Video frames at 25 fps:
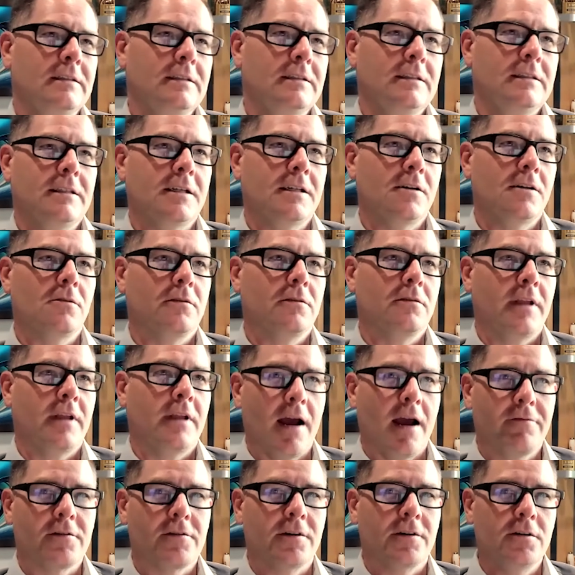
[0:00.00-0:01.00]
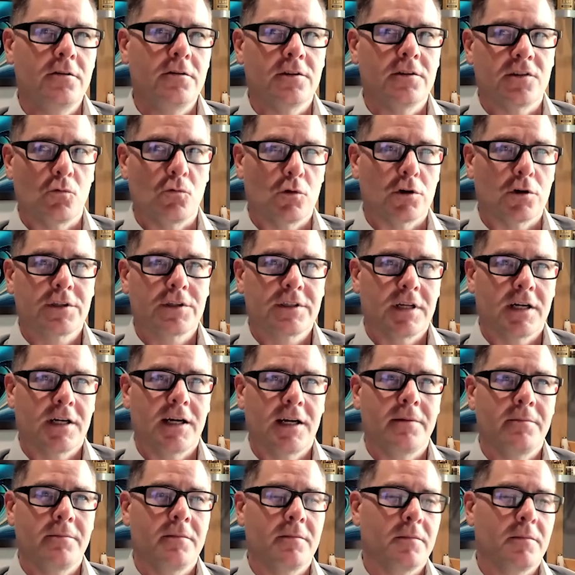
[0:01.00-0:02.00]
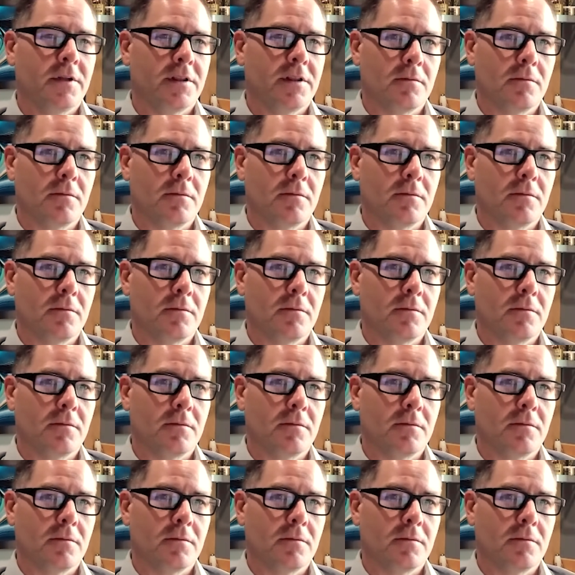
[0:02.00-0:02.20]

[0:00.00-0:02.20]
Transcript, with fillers: you know the afternoon is a worse time yeah.